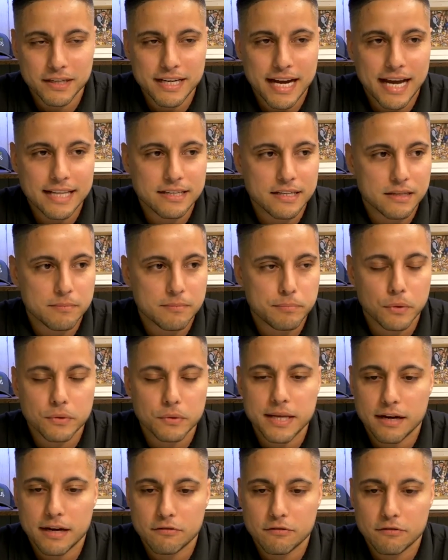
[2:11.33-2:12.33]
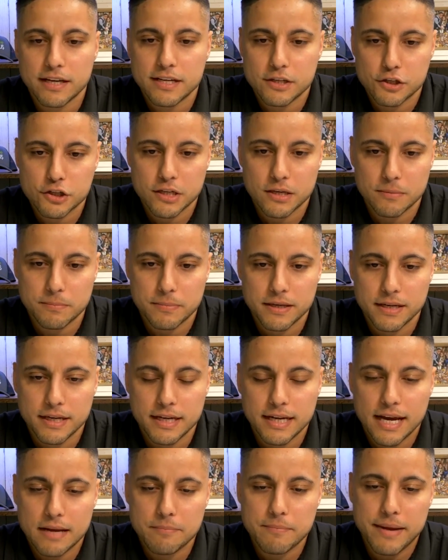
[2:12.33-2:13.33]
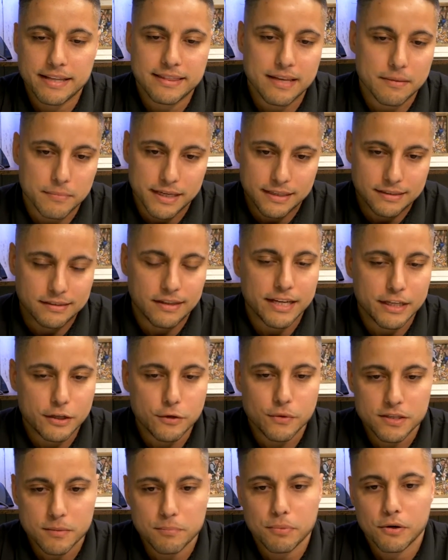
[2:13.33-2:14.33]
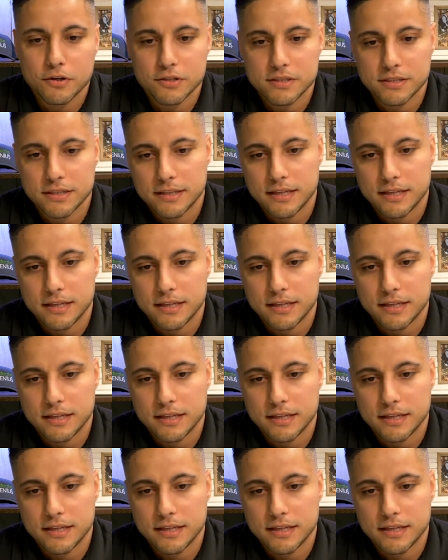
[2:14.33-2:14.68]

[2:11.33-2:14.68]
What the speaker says: had to build that relationship and make them like you as a person.